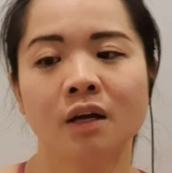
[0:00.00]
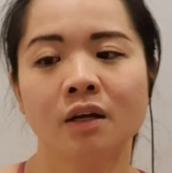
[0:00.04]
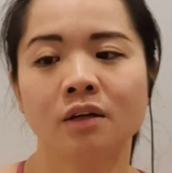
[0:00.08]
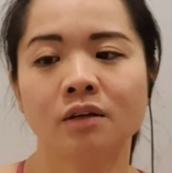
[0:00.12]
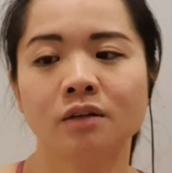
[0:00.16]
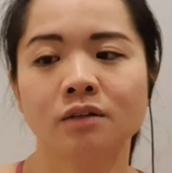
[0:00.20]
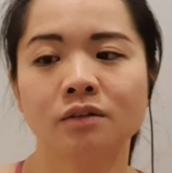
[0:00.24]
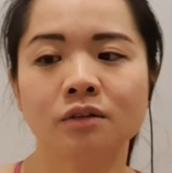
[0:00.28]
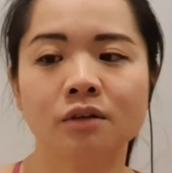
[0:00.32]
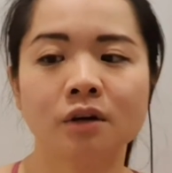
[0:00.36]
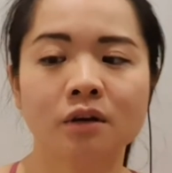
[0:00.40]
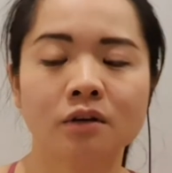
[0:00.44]

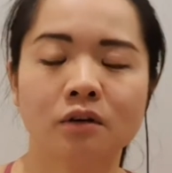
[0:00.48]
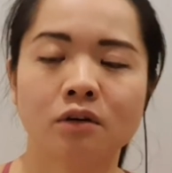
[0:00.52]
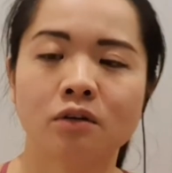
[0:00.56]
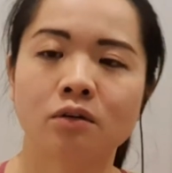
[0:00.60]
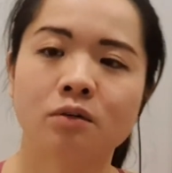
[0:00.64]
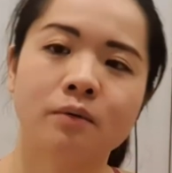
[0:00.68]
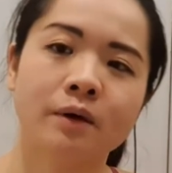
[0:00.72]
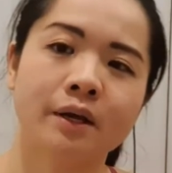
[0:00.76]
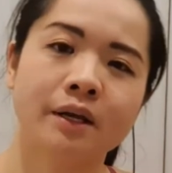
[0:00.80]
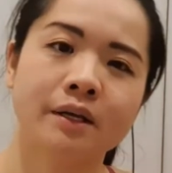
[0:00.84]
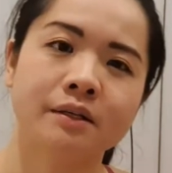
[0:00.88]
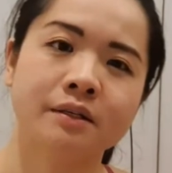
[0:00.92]
not
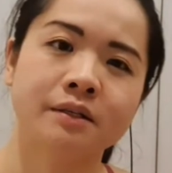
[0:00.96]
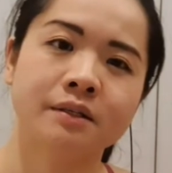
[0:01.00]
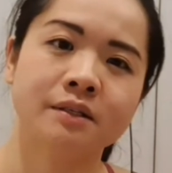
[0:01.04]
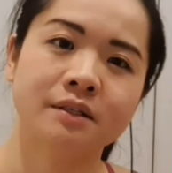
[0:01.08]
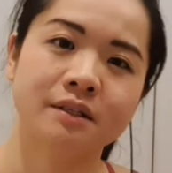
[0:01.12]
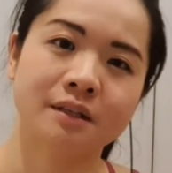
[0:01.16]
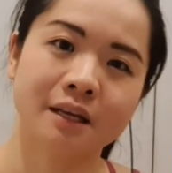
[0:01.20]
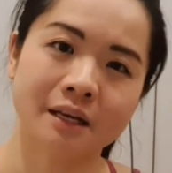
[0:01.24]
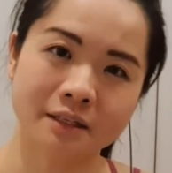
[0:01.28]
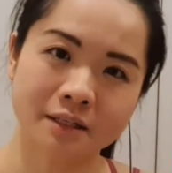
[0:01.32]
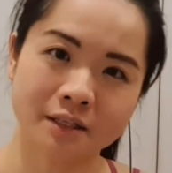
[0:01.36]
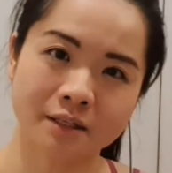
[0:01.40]

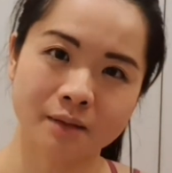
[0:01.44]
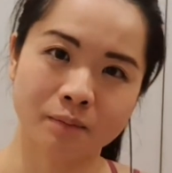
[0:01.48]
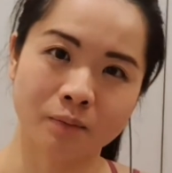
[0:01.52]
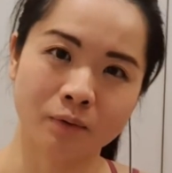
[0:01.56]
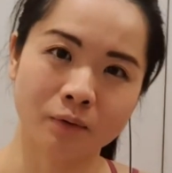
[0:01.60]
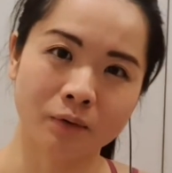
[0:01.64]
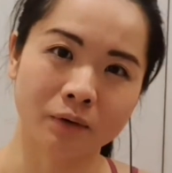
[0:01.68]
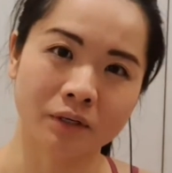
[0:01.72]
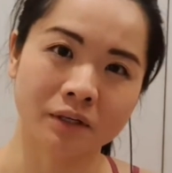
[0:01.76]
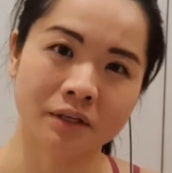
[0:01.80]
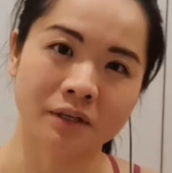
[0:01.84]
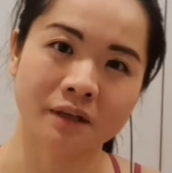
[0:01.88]
always that
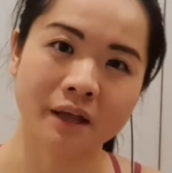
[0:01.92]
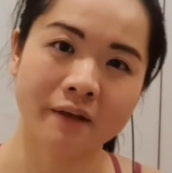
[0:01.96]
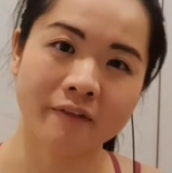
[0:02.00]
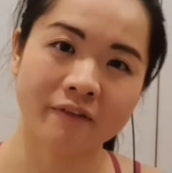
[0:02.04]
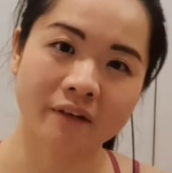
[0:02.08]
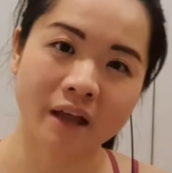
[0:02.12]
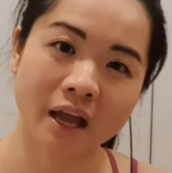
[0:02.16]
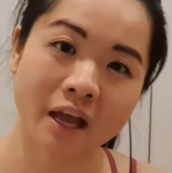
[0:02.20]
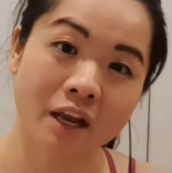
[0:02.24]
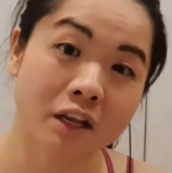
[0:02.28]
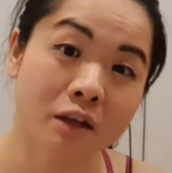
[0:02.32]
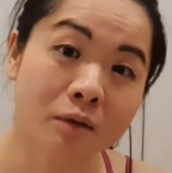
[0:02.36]
supportive
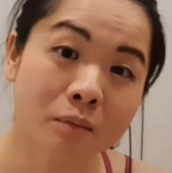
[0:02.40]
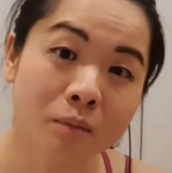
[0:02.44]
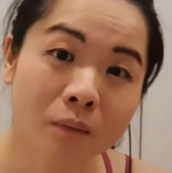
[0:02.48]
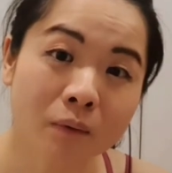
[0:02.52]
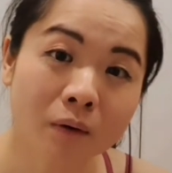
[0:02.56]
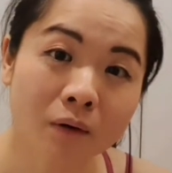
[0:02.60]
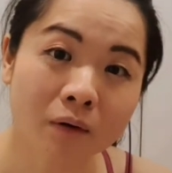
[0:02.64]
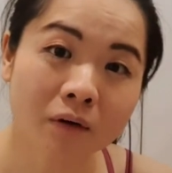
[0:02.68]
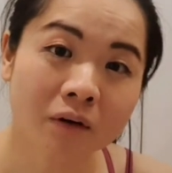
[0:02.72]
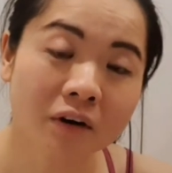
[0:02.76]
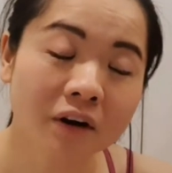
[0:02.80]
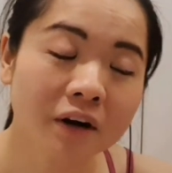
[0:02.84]

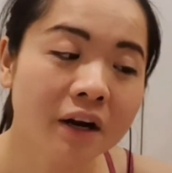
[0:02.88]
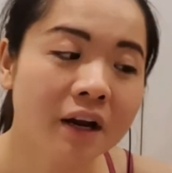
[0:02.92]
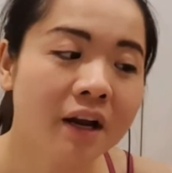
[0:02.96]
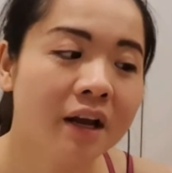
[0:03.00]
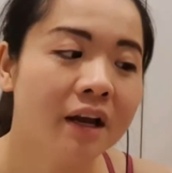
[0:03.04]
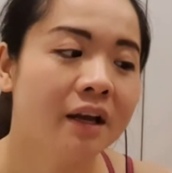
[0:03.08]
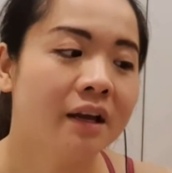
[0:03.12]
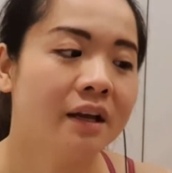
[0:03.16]
anymore.